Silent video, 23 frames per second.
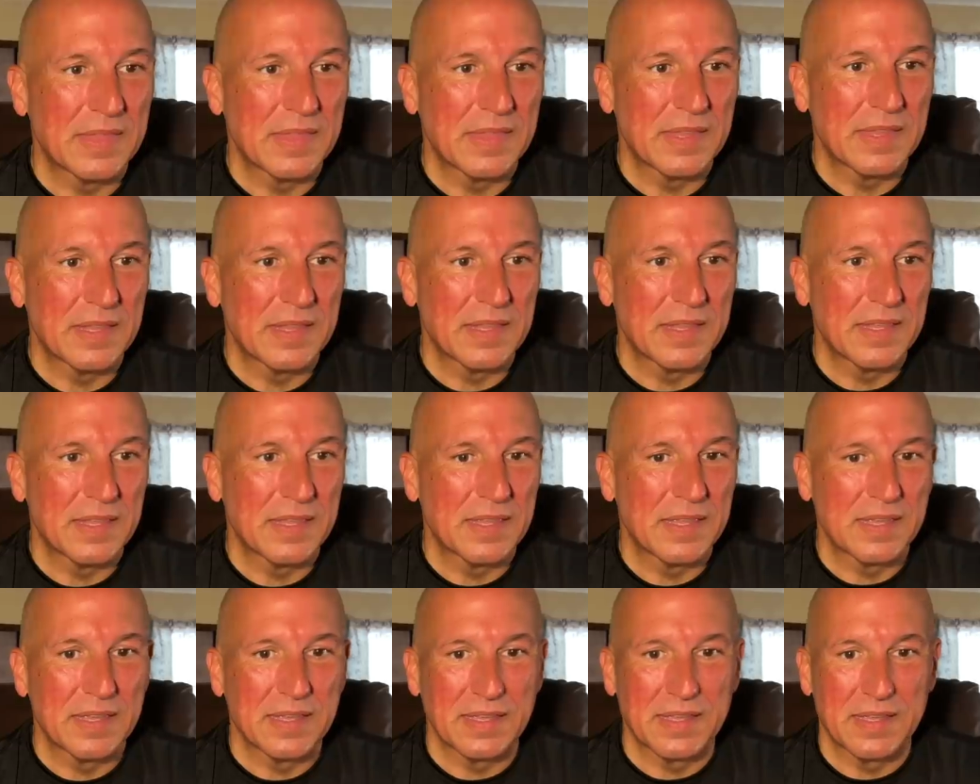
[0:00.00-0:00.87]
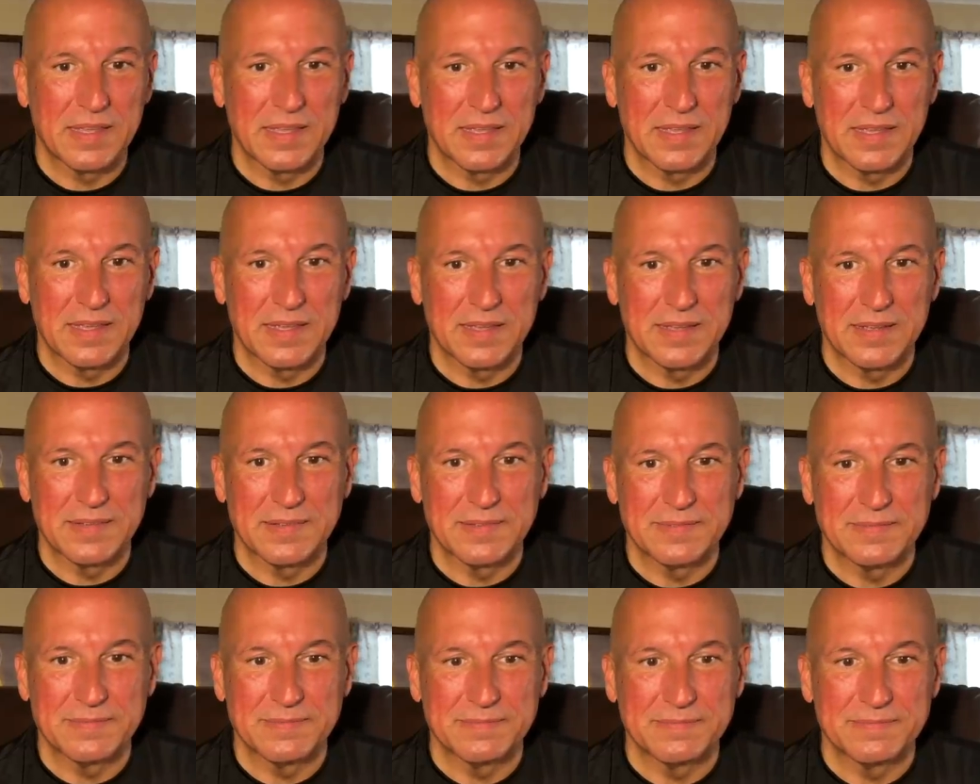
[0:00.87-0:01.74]

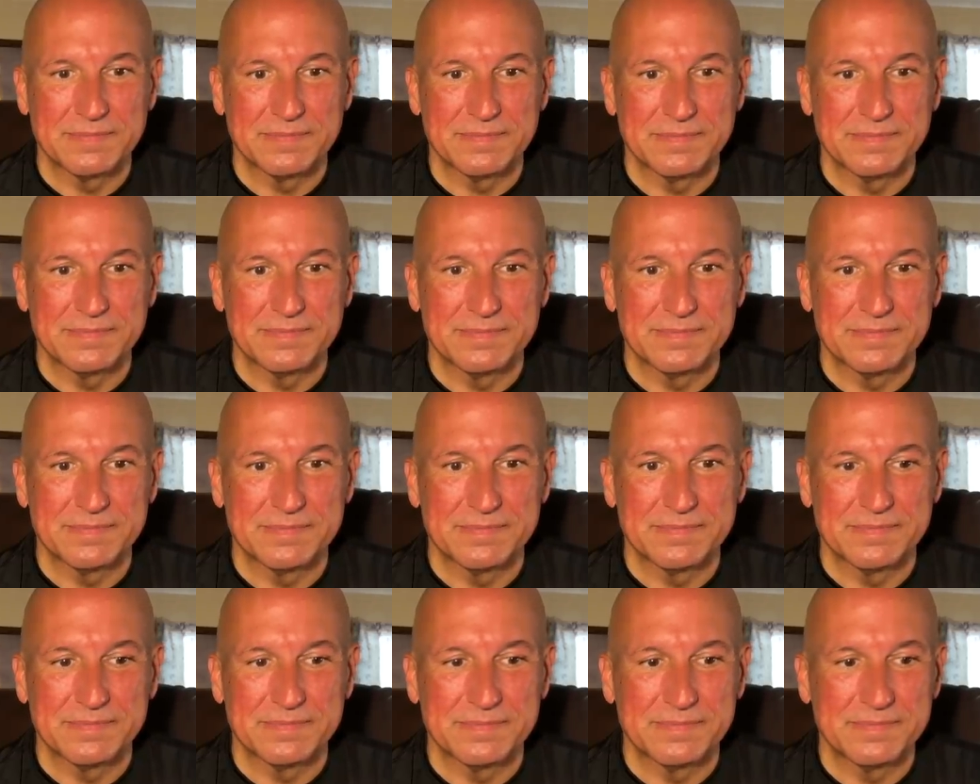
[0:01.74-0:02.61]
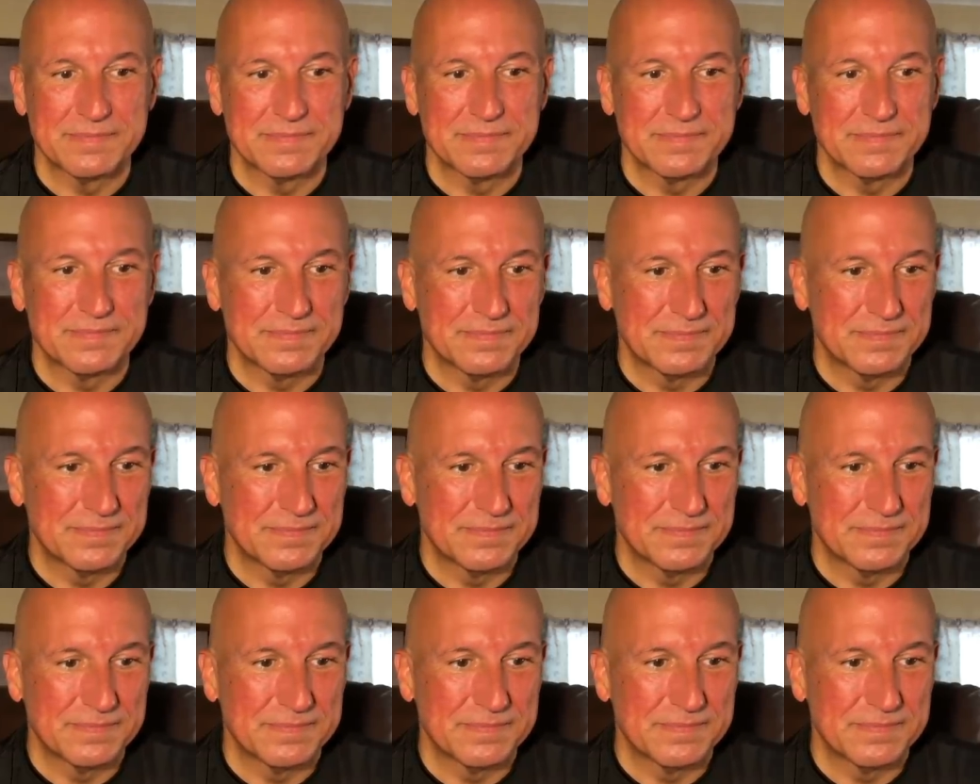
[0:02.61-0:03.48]

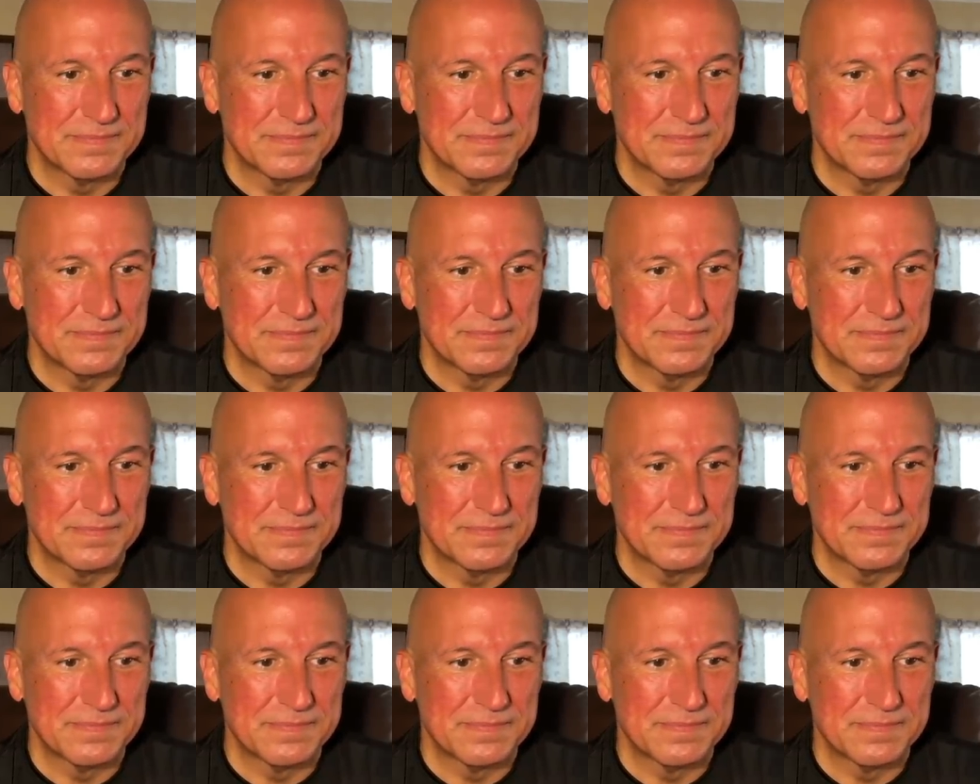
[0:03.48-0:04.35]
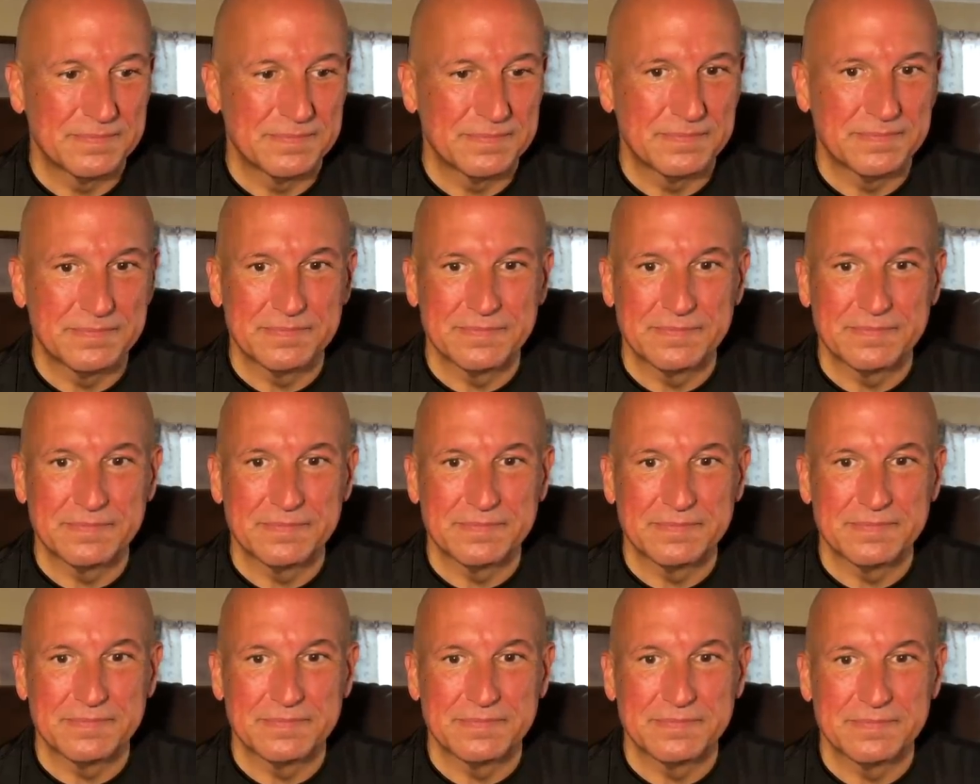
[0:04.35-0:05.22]
[no speech]